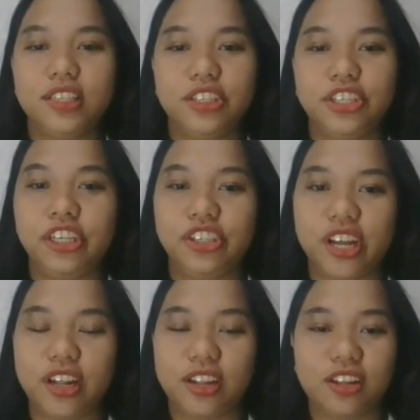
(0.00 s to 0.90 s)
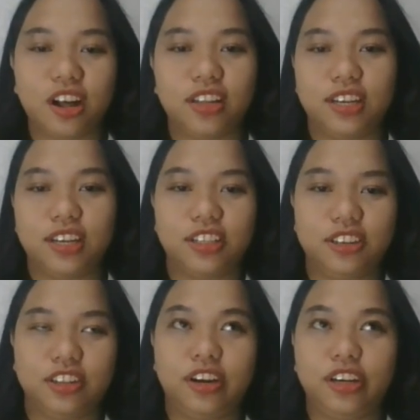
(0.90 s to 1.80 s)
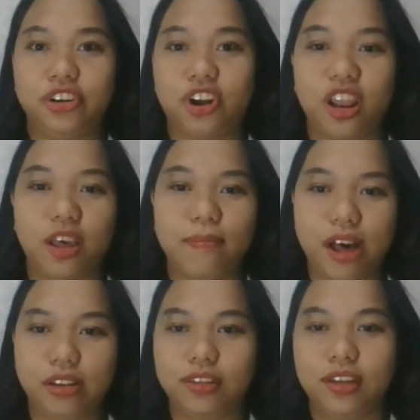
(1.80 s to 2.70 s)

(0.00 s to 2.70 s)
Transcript: children and adolescents literature all about?